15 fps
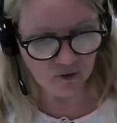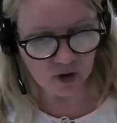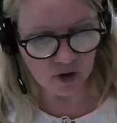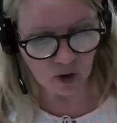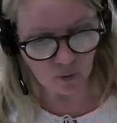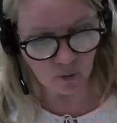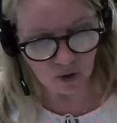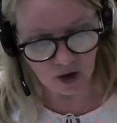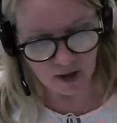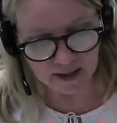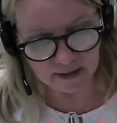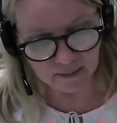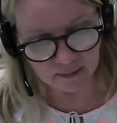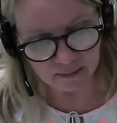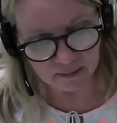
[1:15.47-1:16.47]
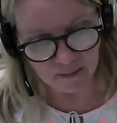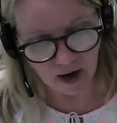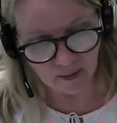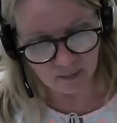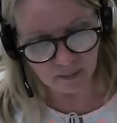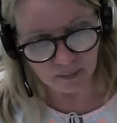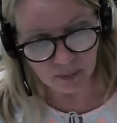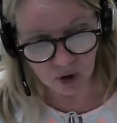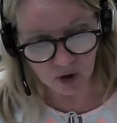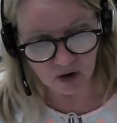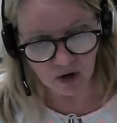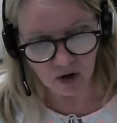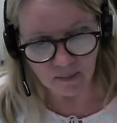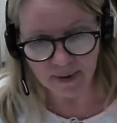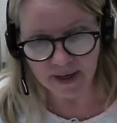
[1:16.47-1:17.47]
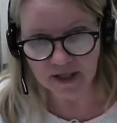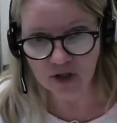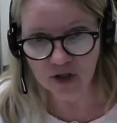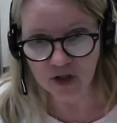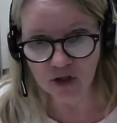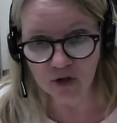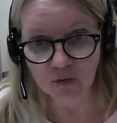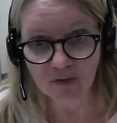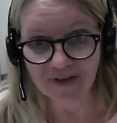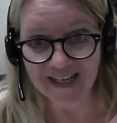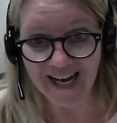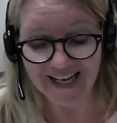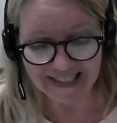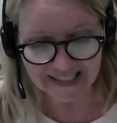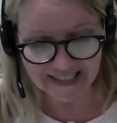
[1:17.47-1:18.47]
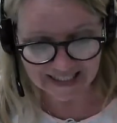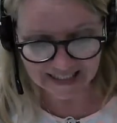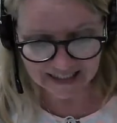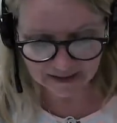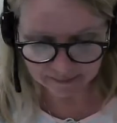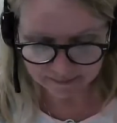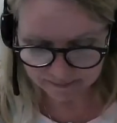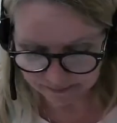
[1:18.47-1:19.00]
So we're in our book on page 290,